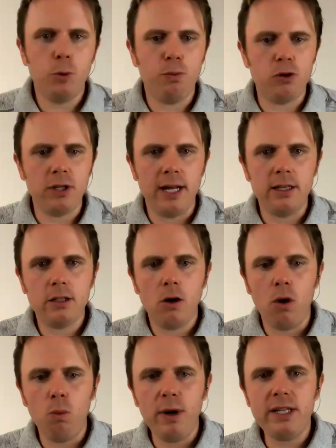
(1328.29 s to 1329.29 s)
percent. So
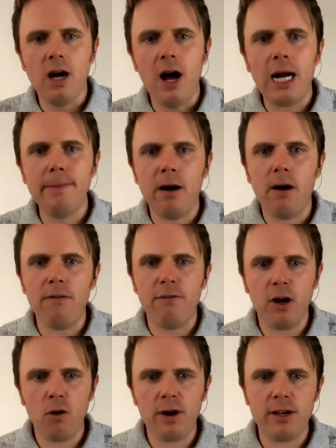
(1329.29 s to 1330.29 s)
when we talk about
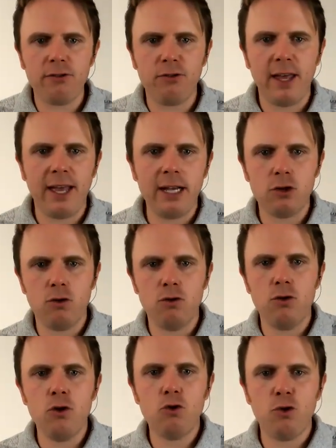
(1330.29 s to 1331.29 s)
various things or
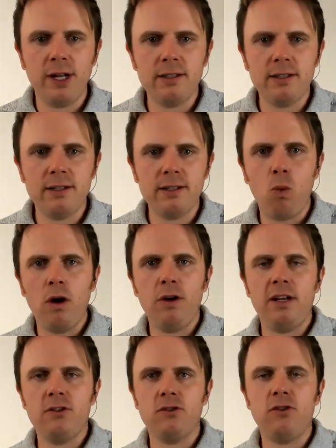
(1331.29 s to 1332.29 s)
nutrients, I don't want you
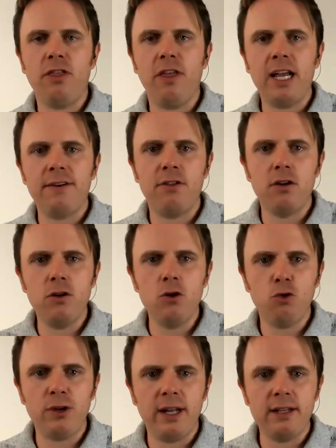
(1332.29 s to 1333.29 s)
to just think of the
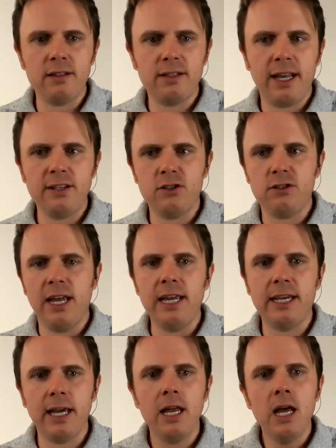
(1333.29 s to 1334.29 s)
nutrient and say, just
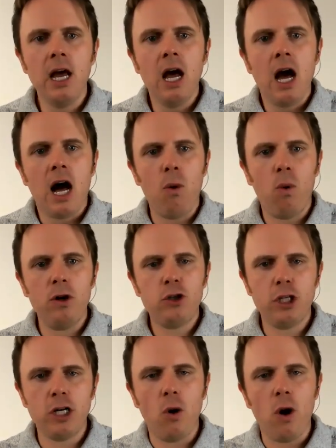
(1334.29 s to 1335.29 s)
take it. I want you
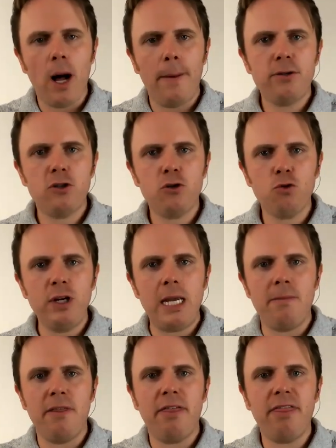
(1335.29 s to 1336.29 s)
to go
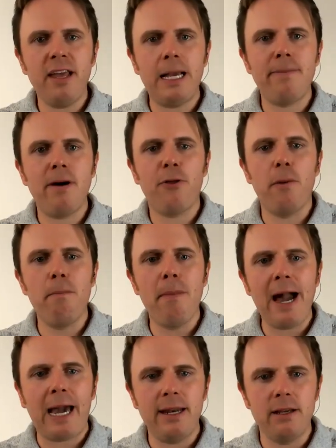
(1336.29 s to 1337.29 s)
upstream and think about the
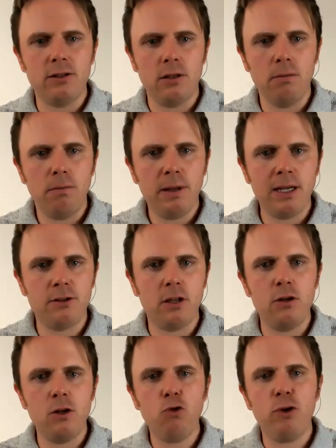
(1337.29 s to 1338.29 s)
mechanism, because the
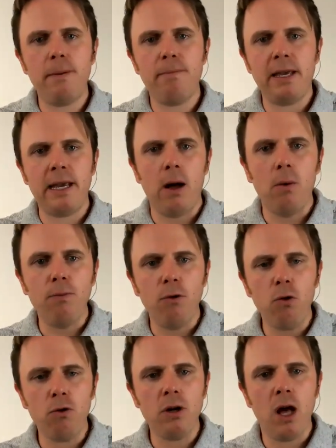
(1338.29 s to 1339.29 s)
nutrient being helpful
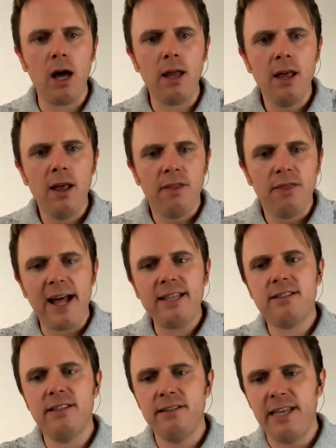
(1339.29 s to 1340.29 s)
or not,
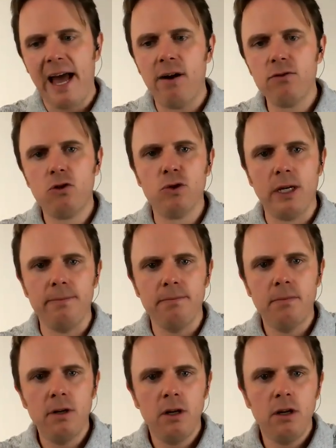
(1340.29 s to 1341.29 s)
that's downstream,
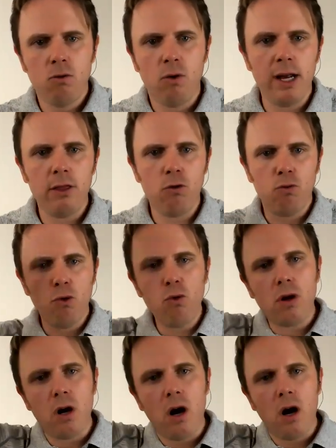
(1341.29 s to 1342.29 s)
right? The root
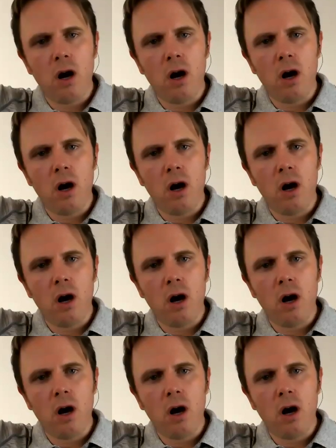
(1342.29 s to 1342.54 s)
cause and